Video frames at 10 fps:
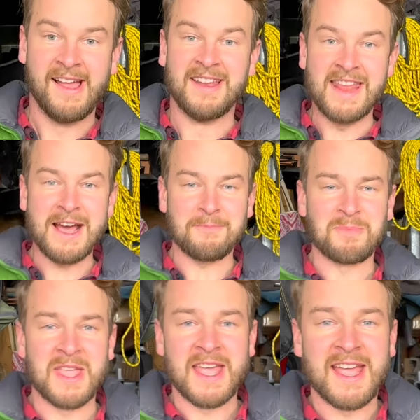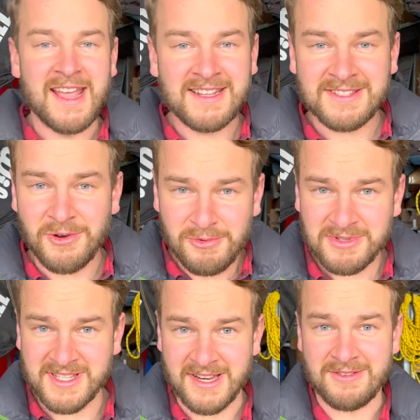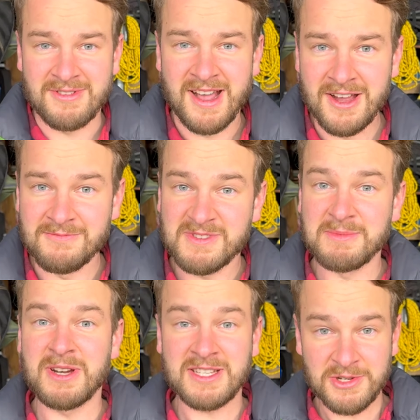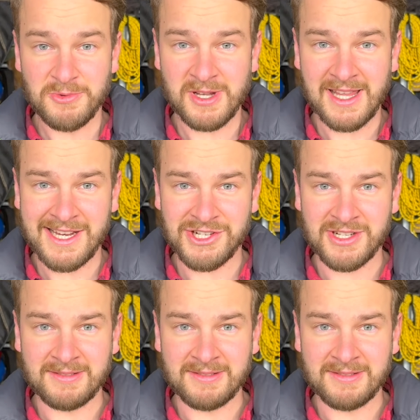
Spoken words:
Now, it's also home to my tool collection.